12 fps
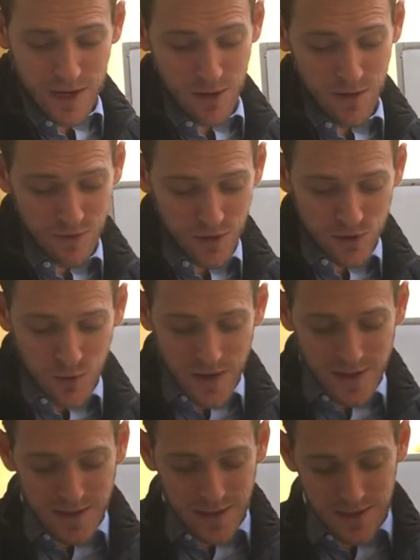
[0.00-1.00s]
here in verse
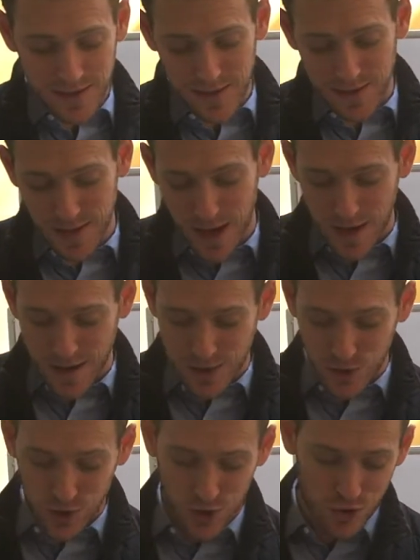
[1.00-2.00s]
26 is
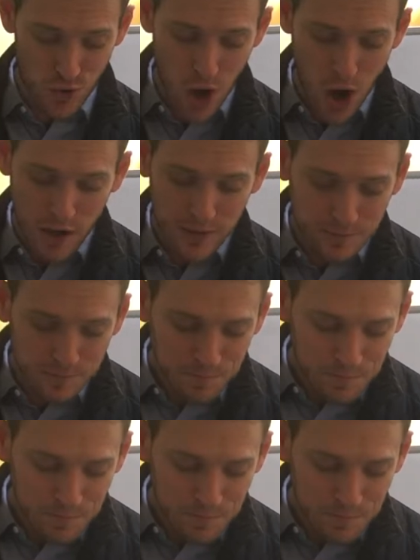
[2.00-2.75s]
strong.